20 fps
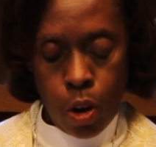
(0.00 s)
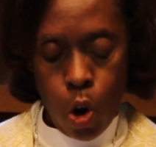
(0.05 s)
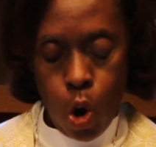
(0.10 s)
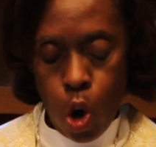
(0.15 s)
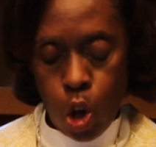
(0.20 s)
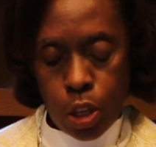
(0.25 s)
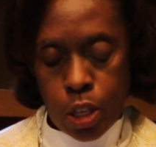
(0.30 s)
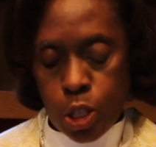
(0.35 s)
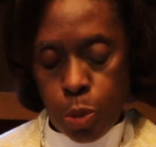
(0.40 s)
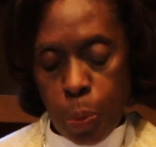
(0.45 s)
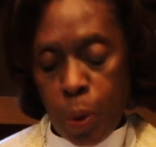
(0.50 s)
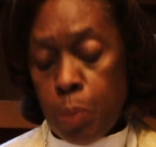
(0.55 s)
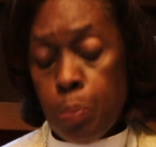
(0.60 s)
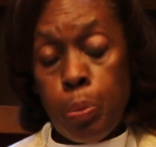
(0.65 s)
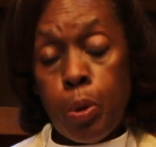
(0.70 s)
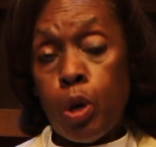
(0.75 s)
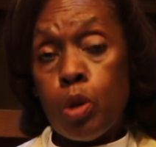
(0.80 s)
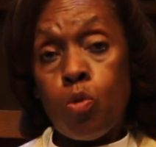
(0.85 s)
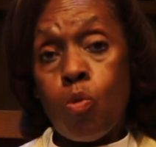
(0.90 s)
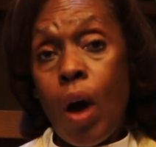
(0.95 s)
All has
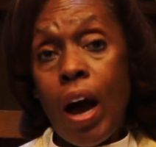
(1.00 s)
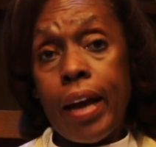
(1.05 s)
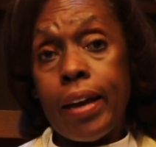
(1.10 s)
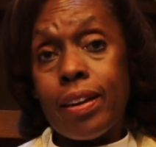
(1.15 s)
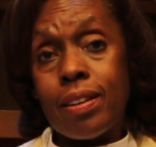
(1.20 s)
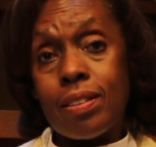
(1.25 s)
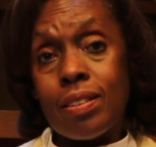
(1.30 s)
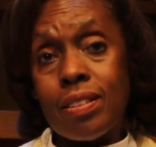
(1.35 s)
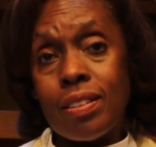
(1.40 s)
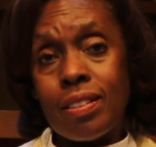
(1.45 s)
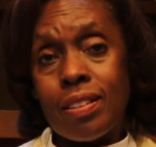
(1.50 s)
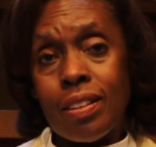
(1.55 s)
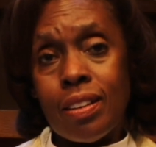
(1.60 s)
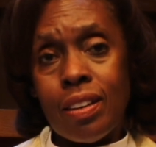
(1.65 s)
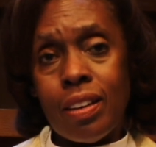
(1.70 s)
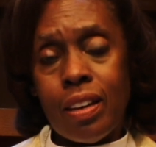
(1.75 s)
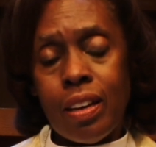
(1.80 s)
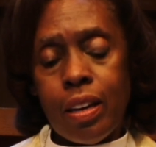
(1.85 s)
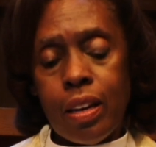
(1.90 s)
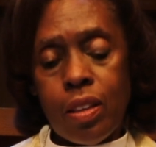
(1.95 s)
been put right
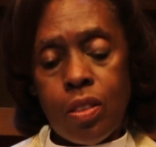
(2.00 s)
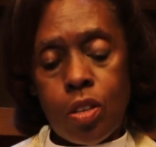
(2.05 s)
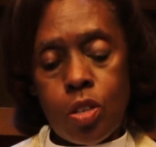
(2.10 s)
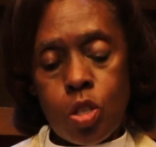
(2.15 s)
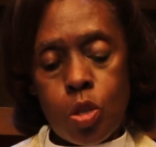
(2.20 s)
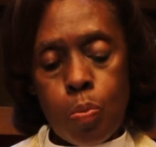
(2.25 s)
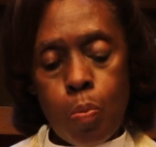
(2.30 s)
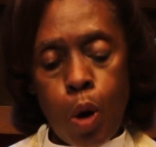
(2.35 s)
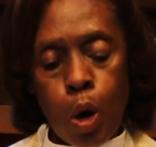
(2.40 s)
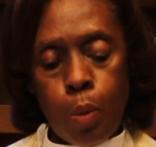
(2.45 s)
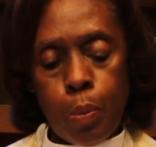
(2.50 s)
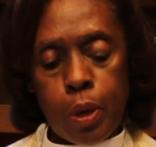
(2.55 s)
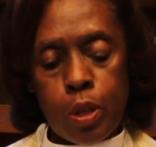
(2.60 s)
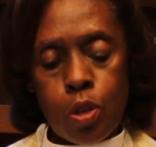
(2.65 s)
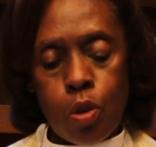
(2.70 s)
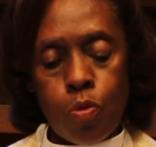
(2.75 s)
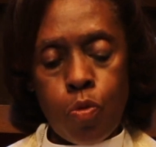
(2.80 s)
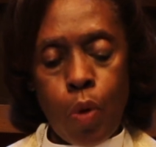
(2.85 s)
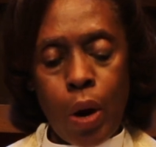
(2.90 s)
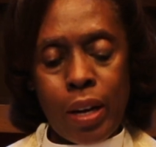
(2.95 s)
in this
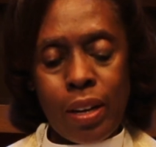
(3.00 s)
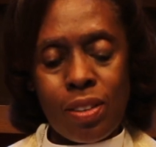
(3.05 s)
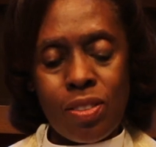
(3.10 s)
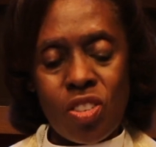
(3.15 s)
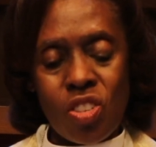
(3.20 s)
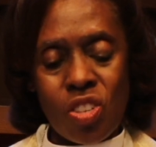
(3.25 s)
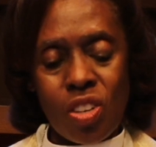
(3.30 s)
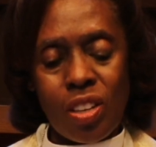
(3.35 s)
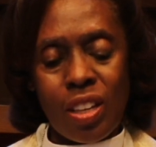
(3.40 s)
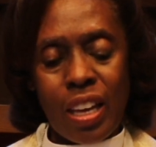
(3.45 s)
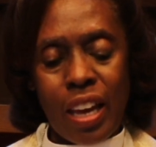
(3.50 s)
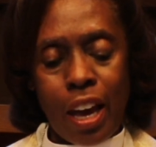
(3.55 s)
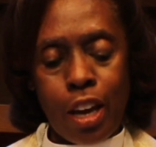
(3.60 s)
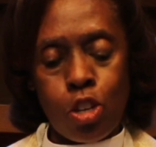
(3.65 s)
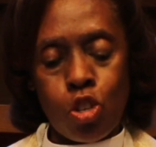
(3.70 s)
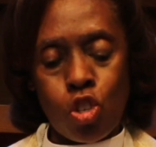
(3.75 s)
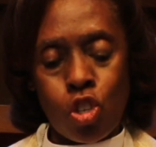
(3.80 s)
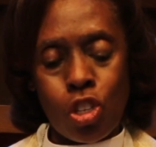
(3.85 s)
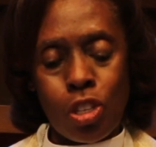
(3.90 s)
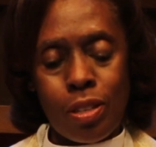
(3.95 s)
moment of
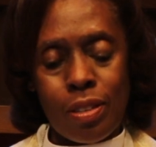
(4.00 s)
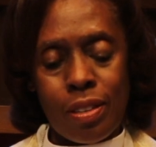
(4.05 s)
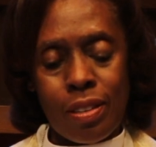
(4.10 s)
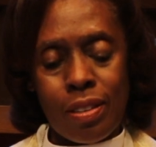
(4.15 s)
reconciliation.